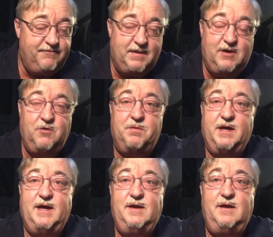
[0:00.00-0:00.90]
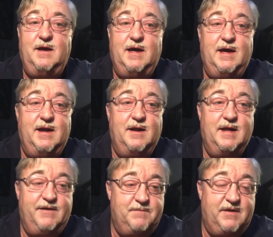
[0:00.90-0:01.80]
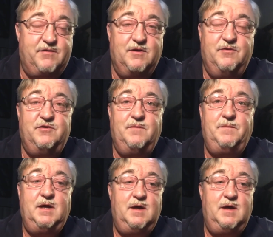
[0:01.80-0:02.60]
my new plan and I'll have my solution.